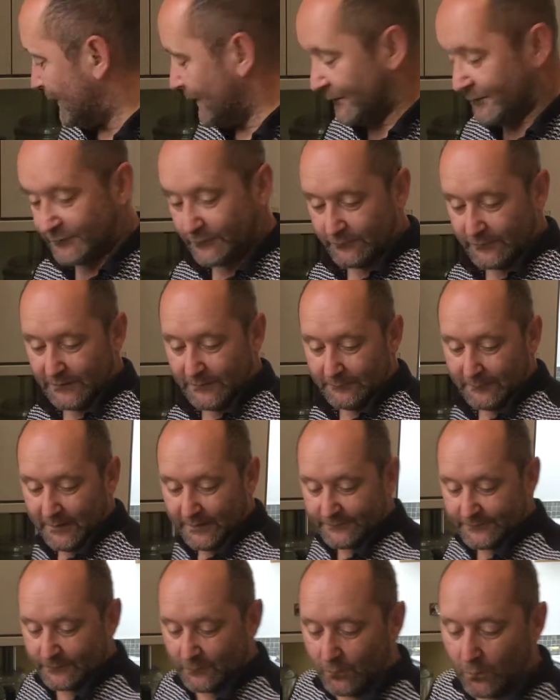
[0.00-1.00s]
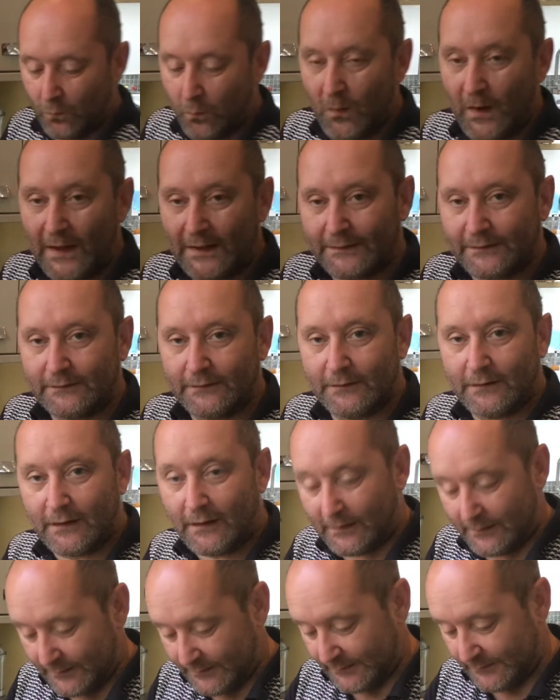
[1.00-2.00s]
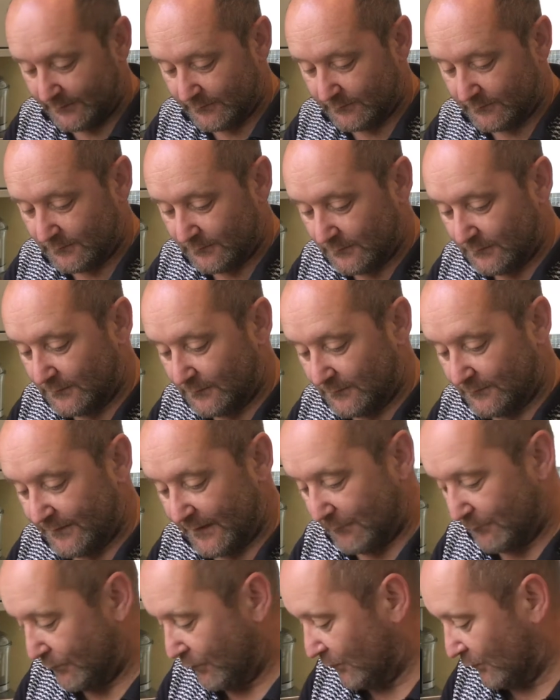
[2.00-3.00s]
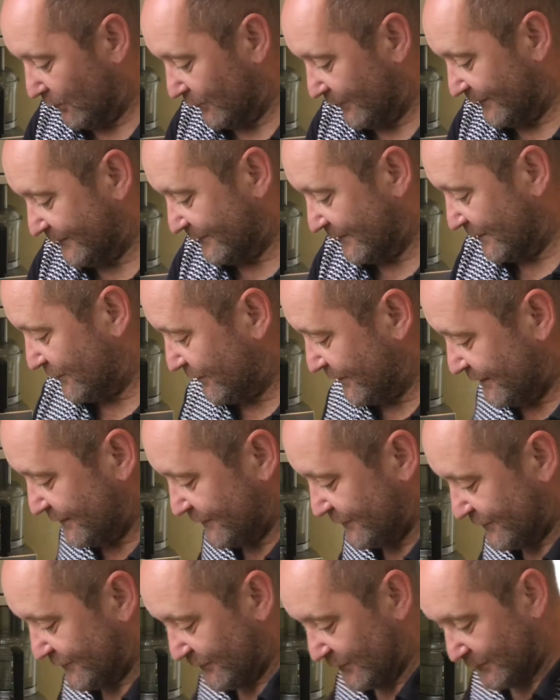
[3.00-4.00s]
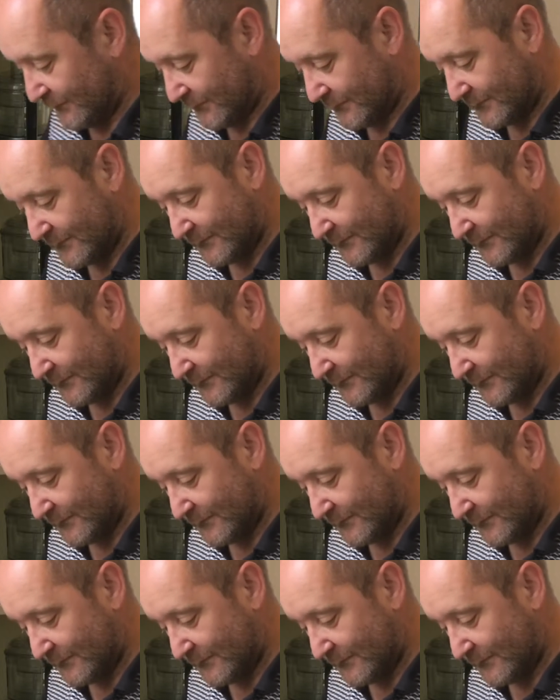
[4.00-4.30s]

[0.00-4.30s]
It doesn't really matter when I then put all these ingredients on.